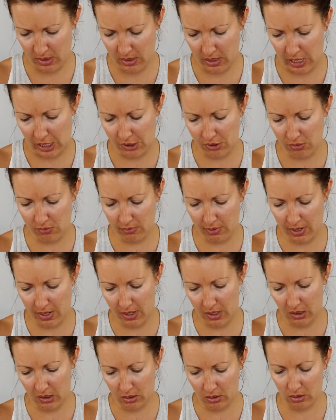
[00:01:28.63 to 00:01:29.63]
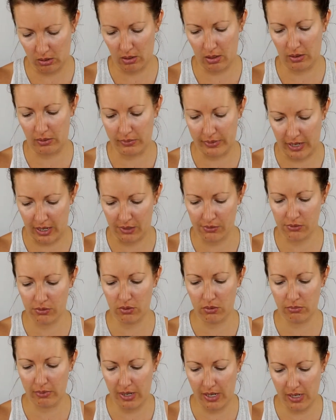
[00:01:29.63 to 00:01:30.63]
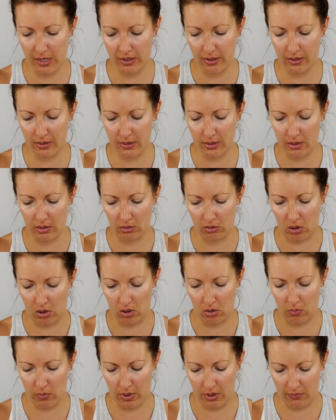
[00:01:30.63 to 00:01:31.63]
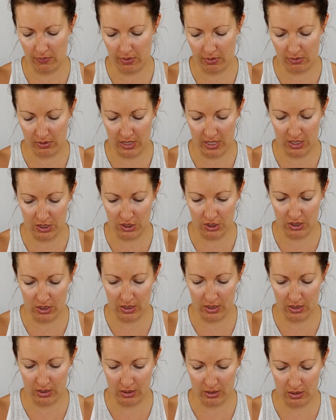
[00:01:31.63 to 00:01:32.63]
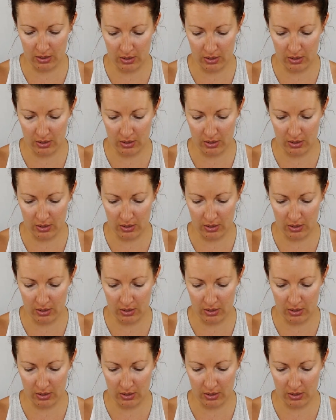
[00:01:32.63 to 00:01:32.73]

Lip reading: Natural Radiant Longwear Foundation.